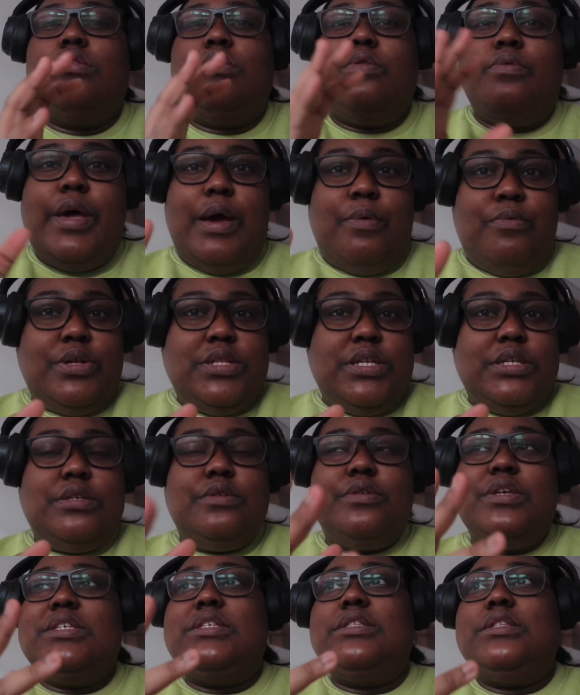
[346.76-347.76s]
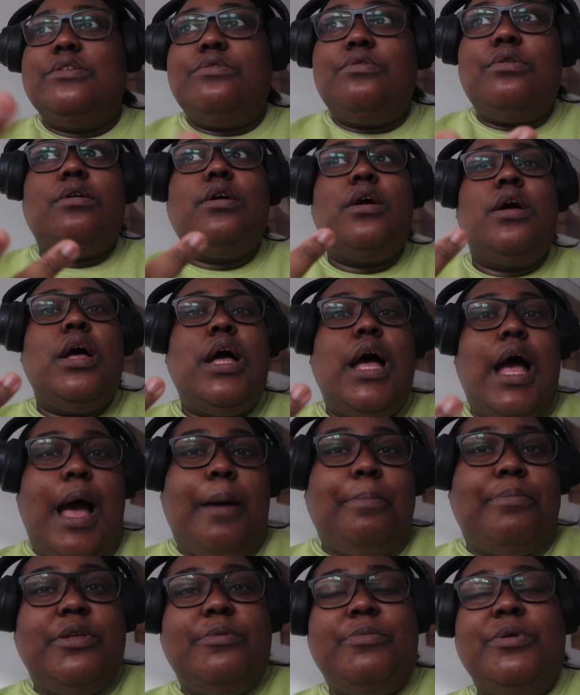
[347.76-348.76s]
the way I wanted to, it's still
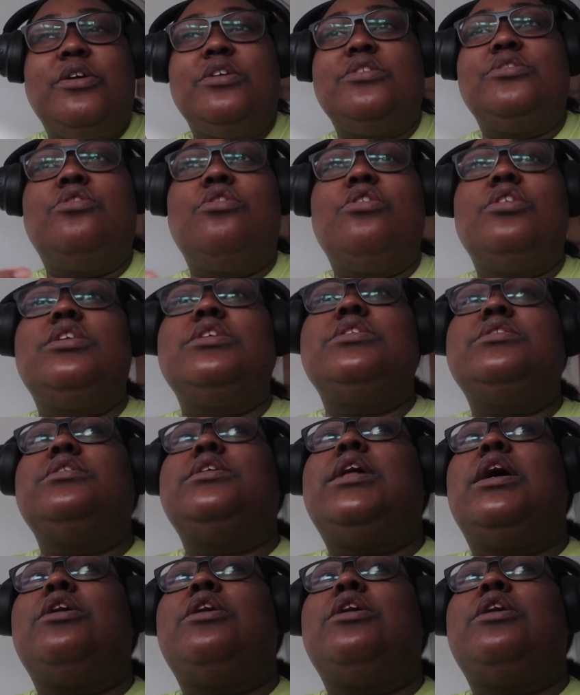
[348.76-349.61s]
happening because God is still